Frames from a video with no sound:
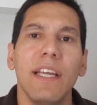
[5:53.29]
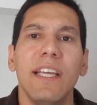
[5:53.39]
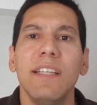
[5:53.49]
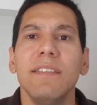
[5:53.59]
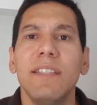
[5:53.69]

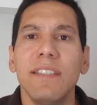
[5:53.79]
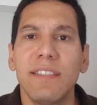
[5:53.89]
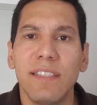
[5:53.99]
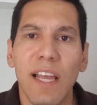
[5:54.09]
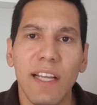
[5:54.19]
in the
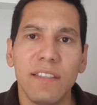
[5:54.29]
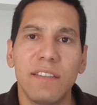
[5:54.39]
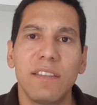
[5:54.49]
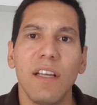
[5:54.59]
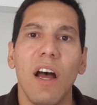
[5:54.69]

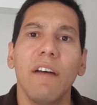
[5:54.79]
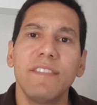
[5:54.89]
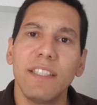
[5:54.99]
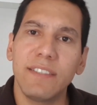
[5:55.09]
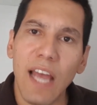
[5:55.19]
sands of
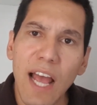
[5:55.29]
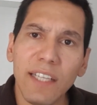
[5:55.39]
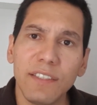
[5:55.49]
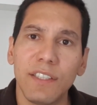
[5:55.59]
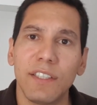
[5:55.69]
the
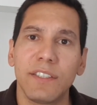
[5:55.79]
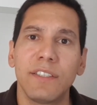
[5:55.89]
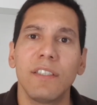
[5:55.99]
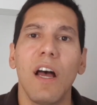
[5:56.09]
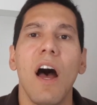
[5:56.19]

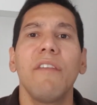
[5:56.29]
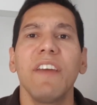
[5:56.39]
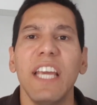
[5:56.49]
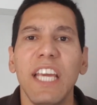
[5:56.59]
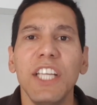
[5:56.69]
deserts of
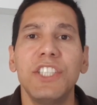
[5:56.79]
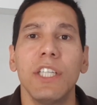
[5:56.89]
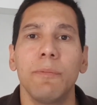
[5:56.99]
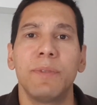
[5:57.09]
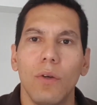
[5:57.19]

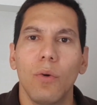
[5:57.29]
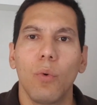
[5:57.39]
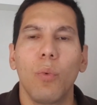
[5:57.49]
Egypt,